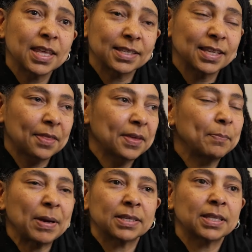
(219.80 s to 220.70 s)
There's nothing
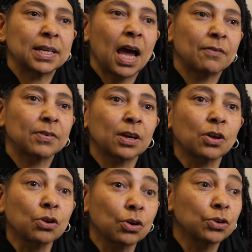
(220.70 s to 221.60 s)
better than
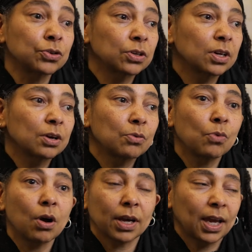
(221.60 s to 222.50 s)
having good,
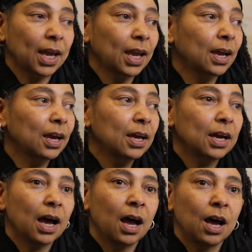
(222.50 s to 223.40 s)
working,
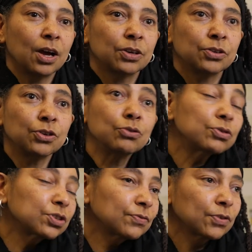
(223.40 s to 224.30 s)

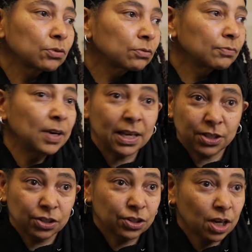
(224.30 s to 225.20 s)
useful
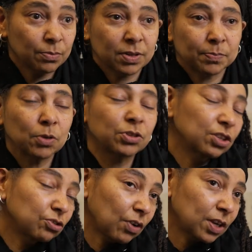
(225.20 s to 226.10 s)
relationships,
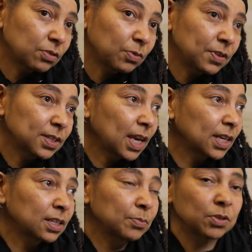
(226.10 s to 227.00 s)
building trust with the
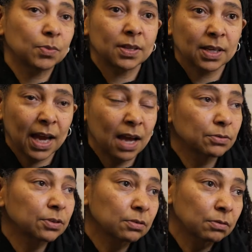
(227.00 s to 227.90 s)
sector between the
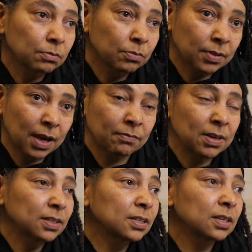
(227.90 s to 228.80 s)
council, with our
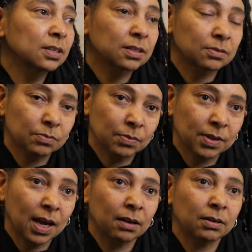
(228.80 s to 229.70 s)
residents,
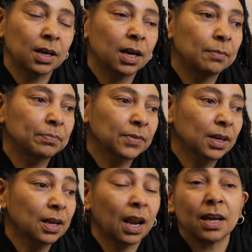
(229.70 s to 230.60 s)
with our
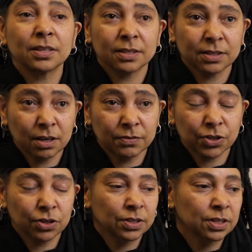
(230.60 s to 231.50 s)
clients and
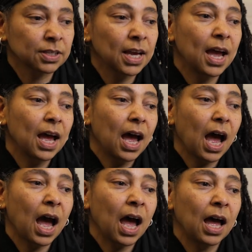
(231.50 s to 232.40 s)
service users,
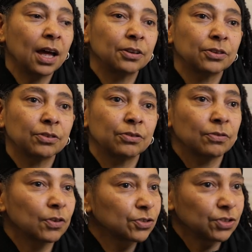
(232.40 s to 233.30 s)
and
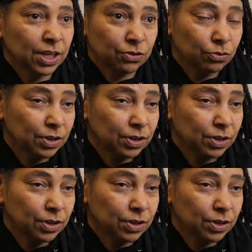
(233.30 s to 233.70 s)
the voluntary sector